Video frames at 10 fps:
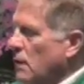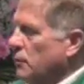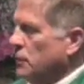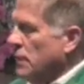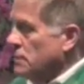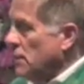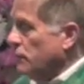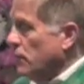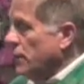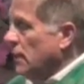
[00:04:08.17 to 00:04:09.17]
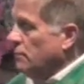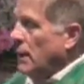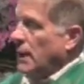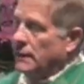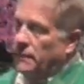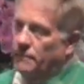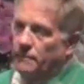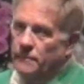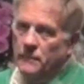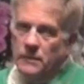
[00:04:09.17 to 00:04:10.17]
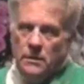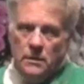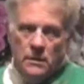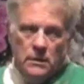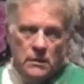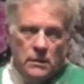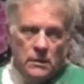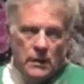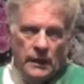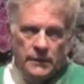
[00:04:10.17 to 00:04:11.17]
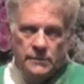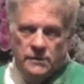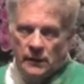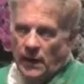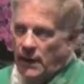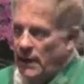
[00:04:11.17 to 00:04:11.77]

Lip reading: couple days after he got back, and he said, I